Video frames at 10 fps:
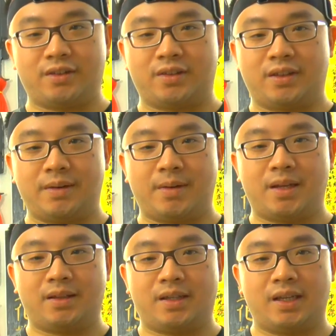the
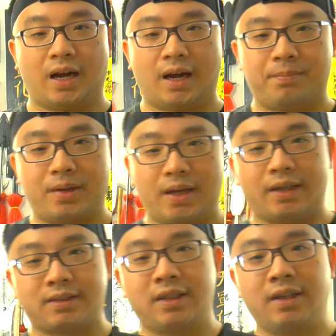Tippmann
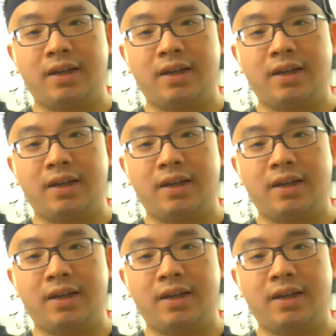TIPX,